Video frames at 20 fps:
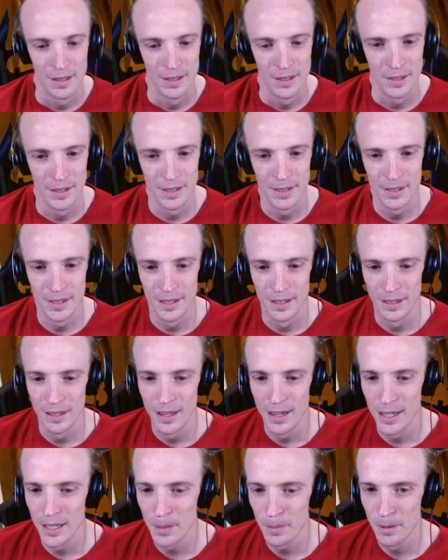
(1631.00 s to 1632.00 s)
So this is the
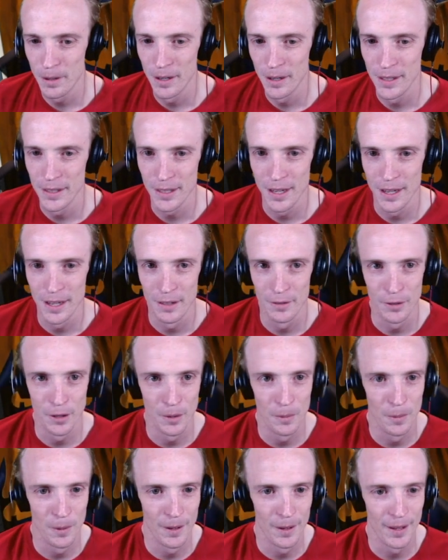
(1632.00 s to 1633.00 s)
last prize card I've got to
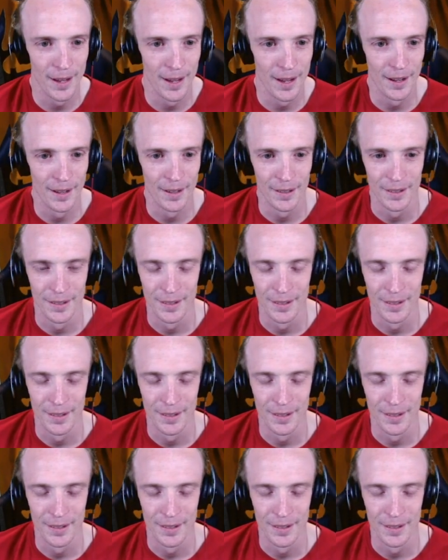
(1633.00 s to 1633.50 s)
work out.